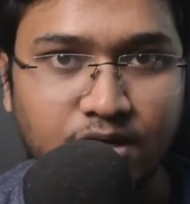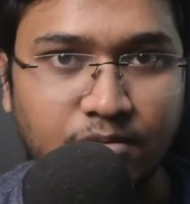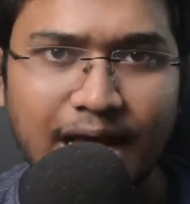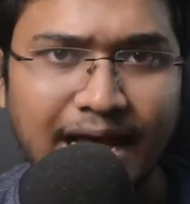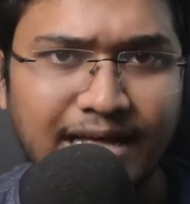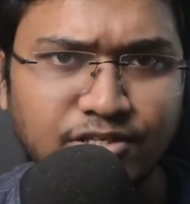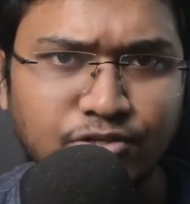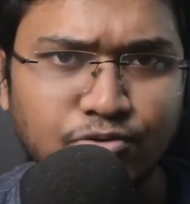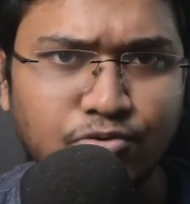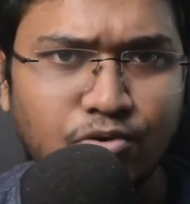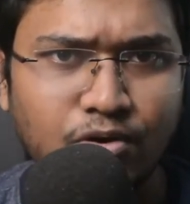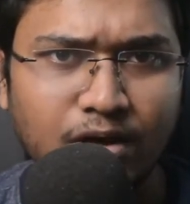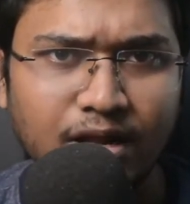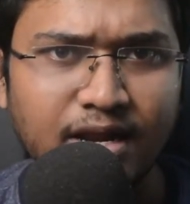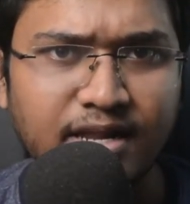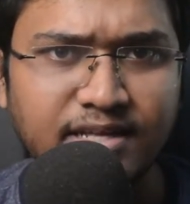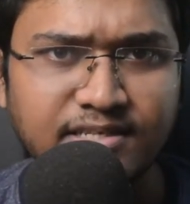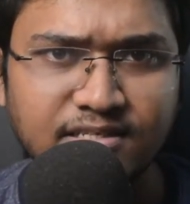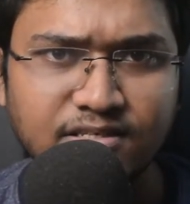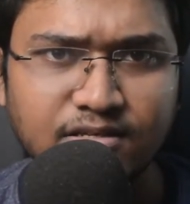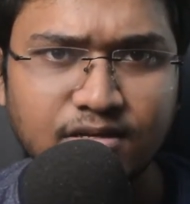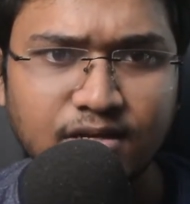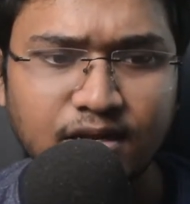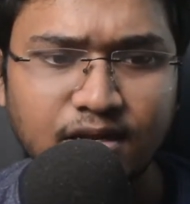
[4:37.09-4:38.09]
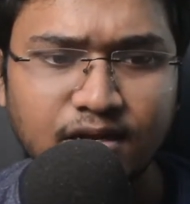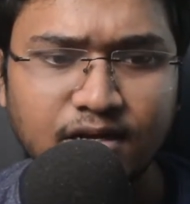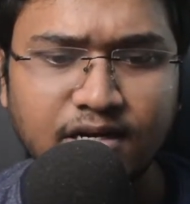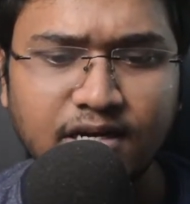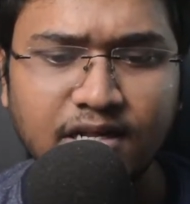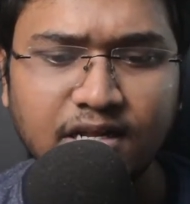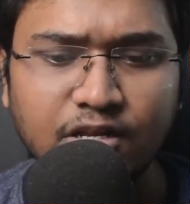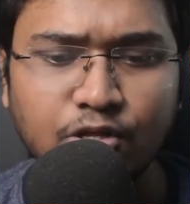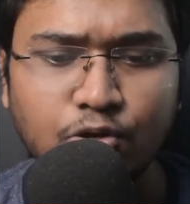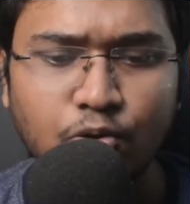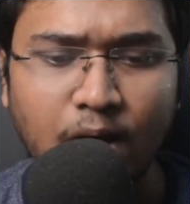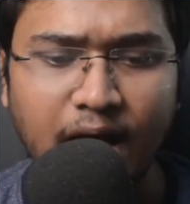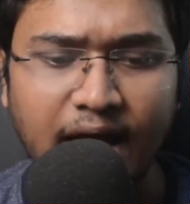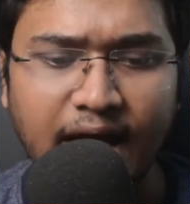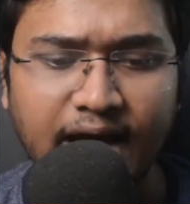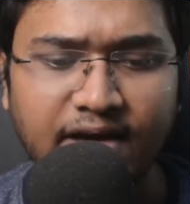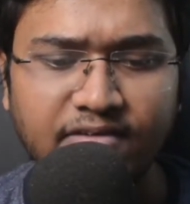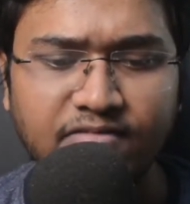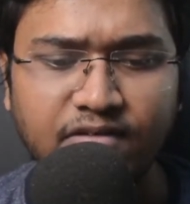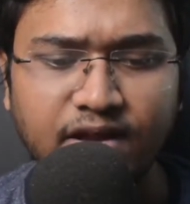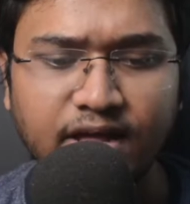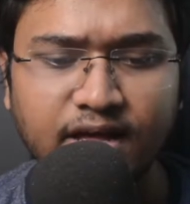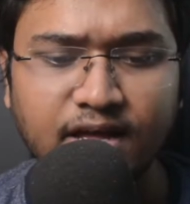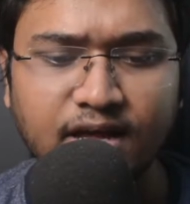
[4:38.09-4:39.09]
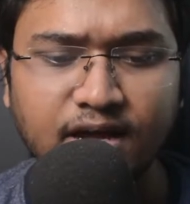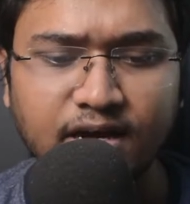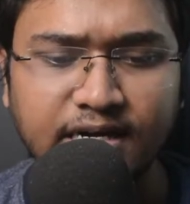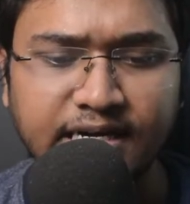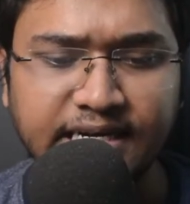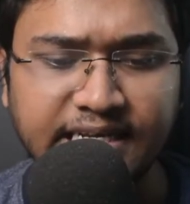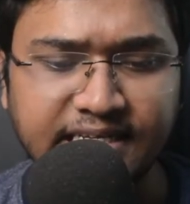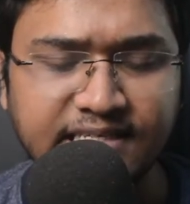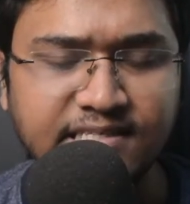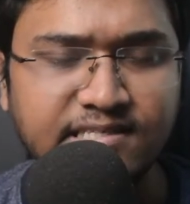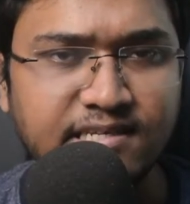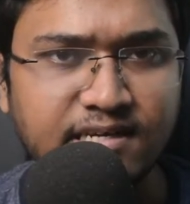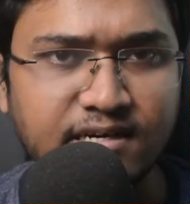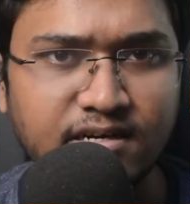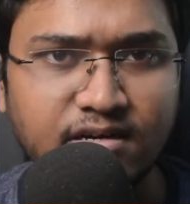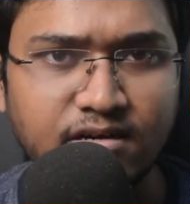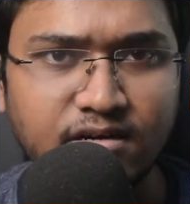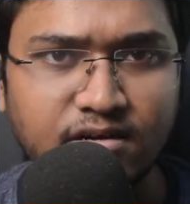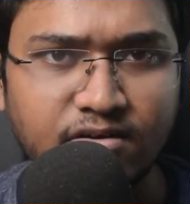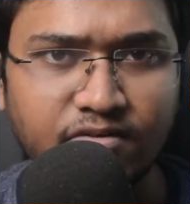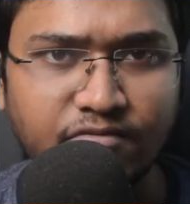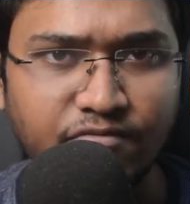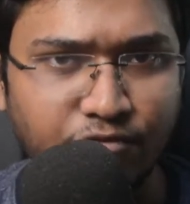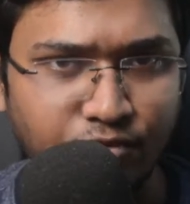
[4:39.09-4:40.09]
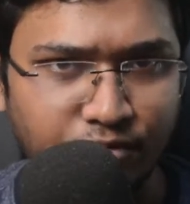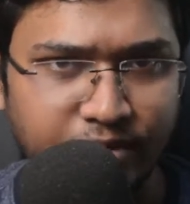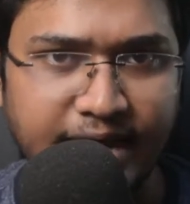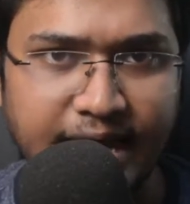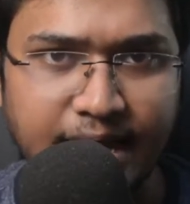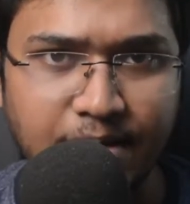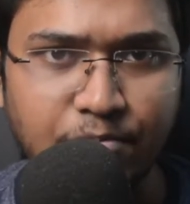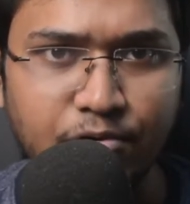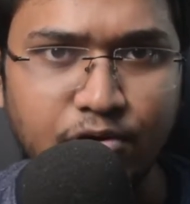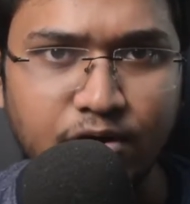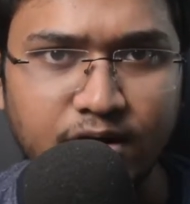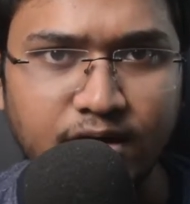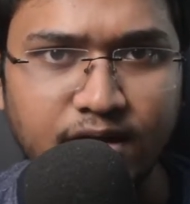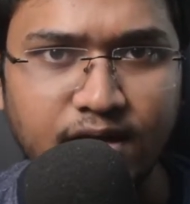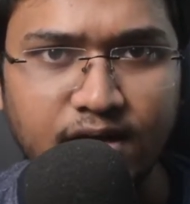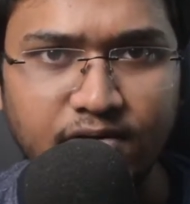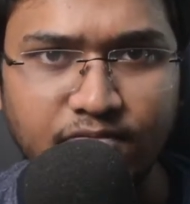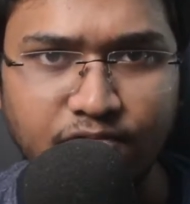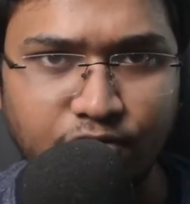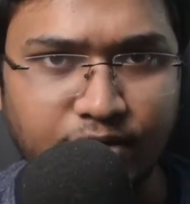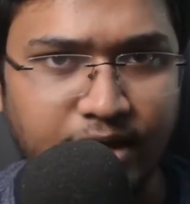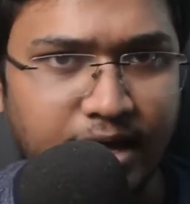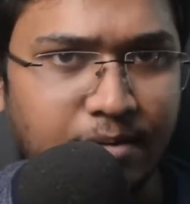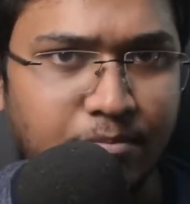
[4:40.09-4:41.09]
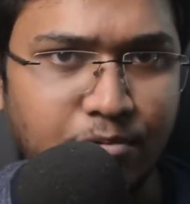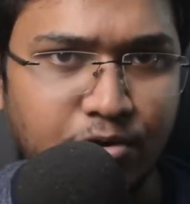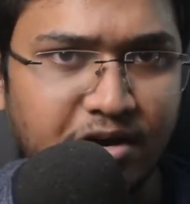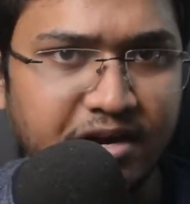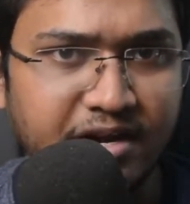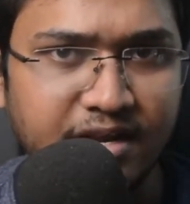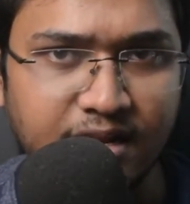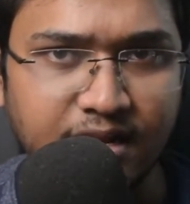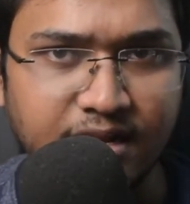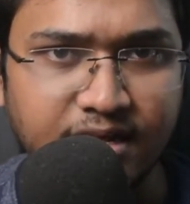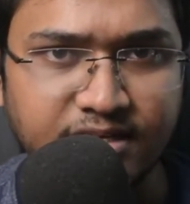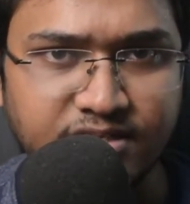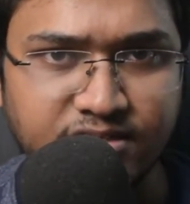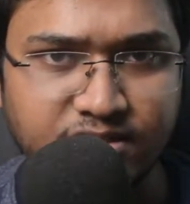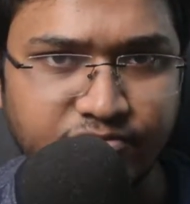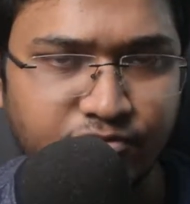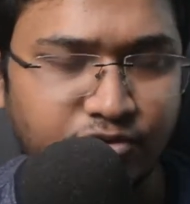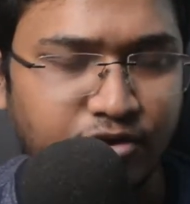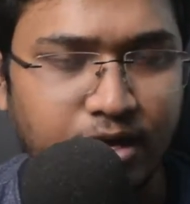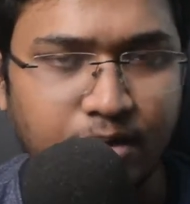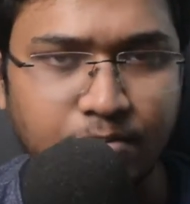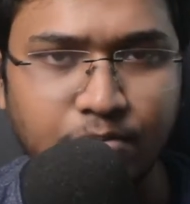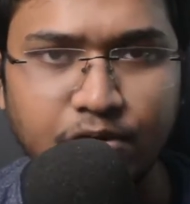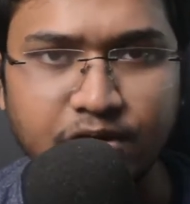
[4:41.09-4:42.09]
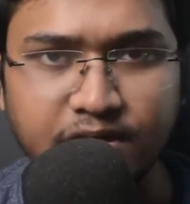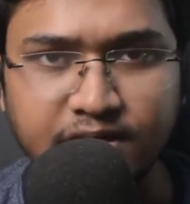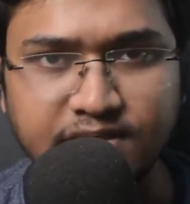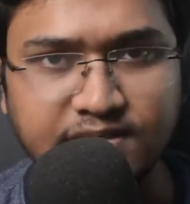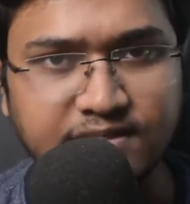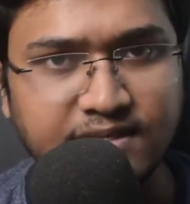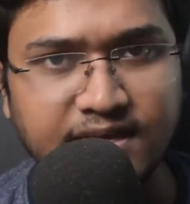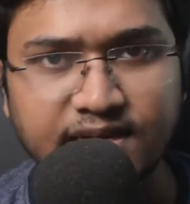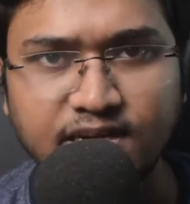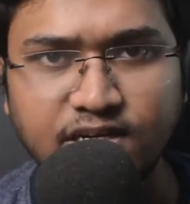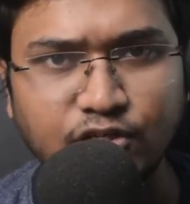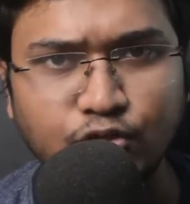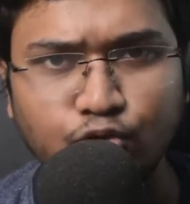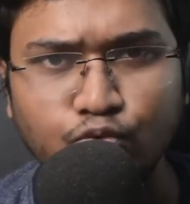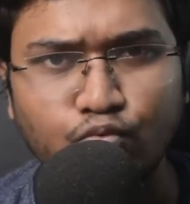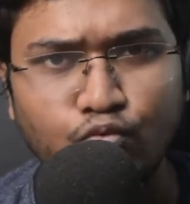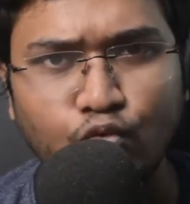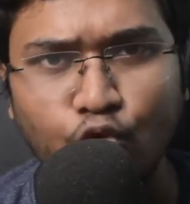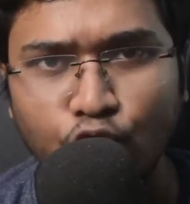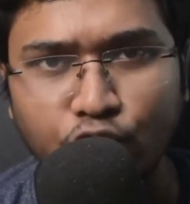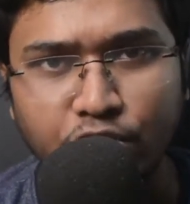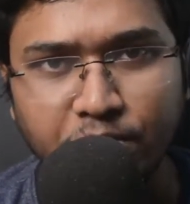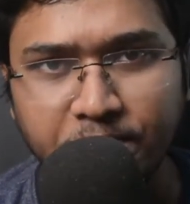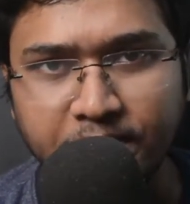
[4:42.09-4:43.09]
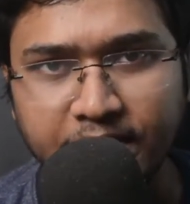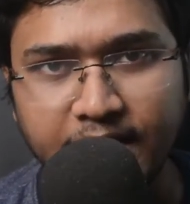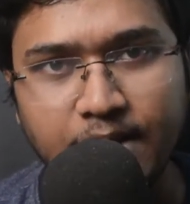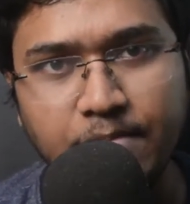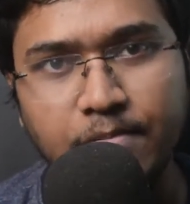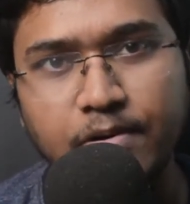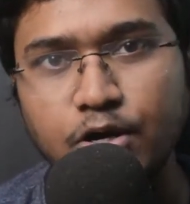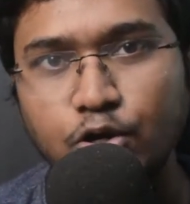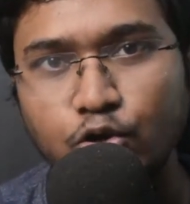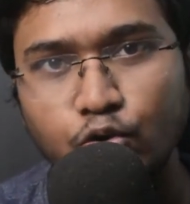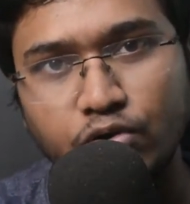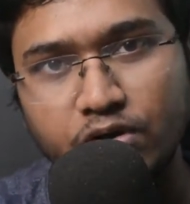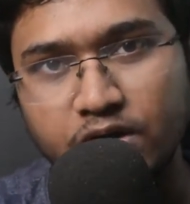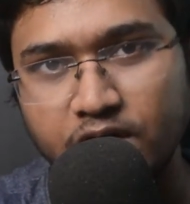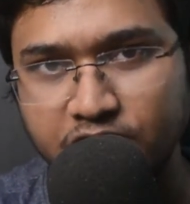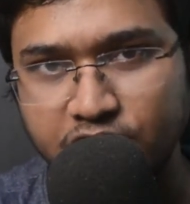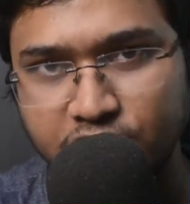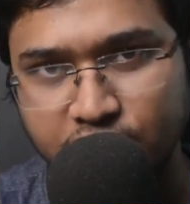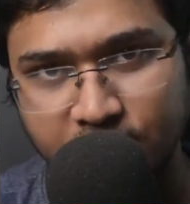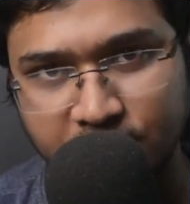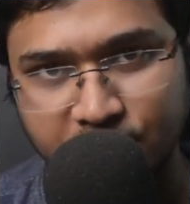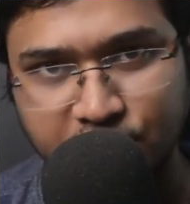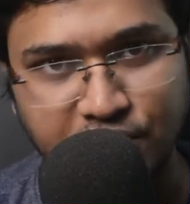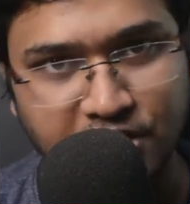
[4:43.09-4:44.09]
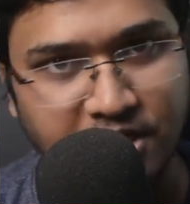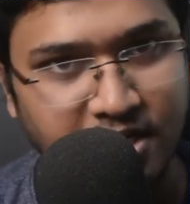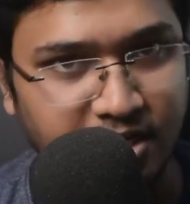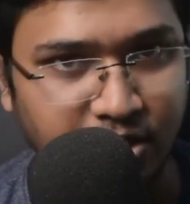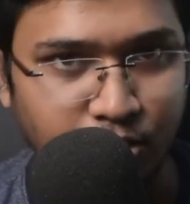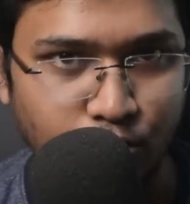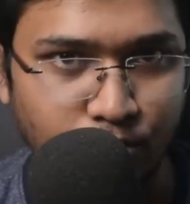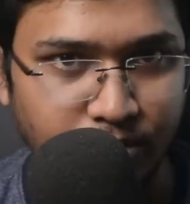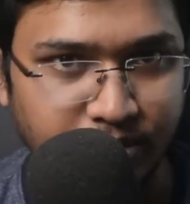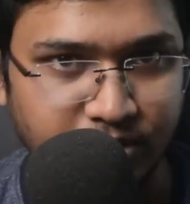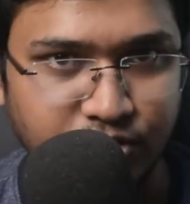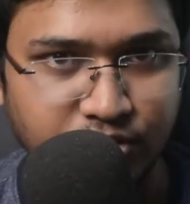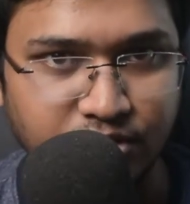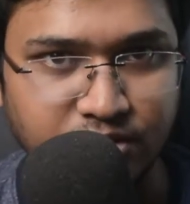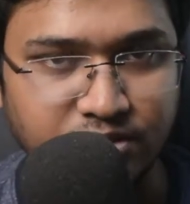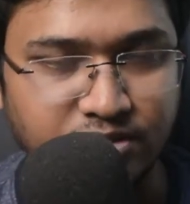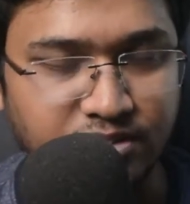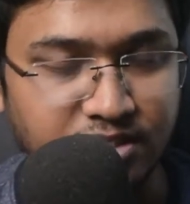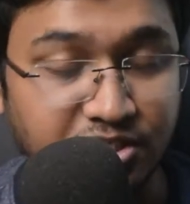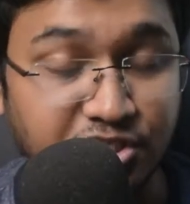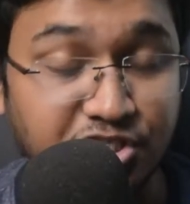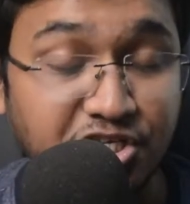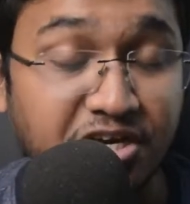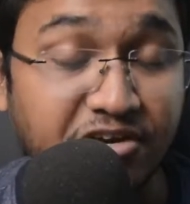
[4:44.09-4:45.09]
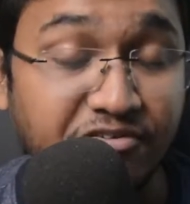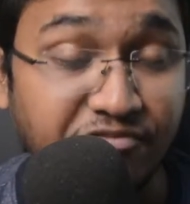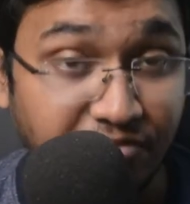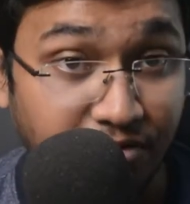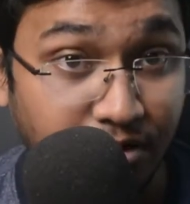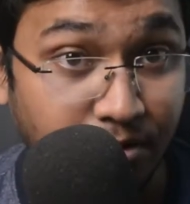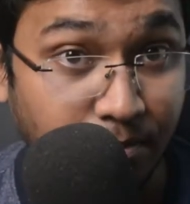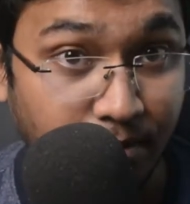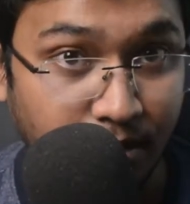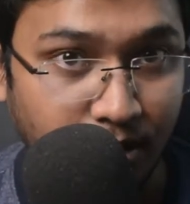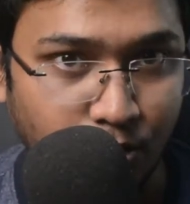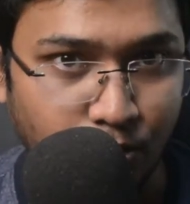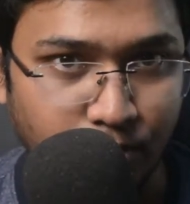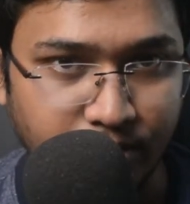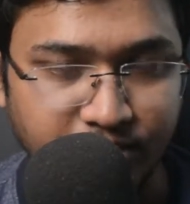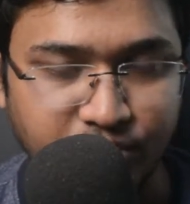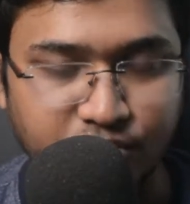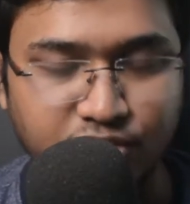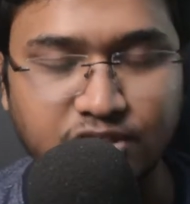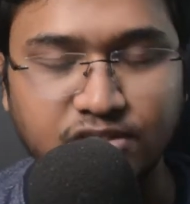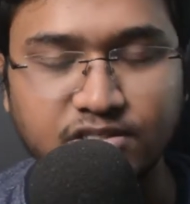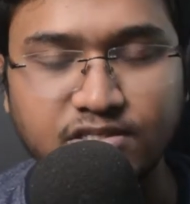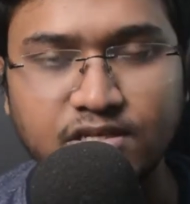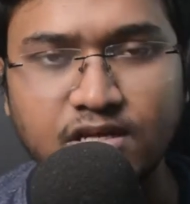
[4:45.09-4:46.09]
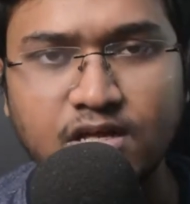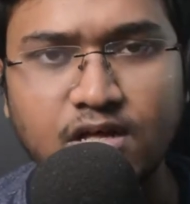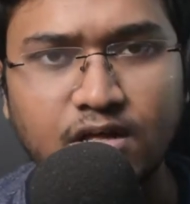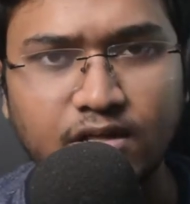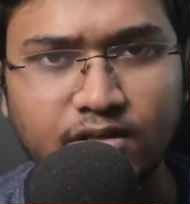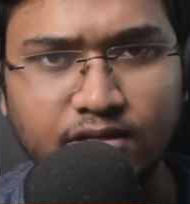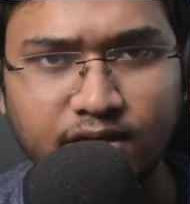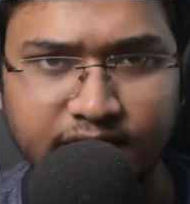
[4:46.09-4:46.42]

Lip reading: So as you know, unless and until you have like a decent vocabulary, a vocabulary list, a vocabulary set, you won't be able to touch the GRE questions, the GRE verbal questions,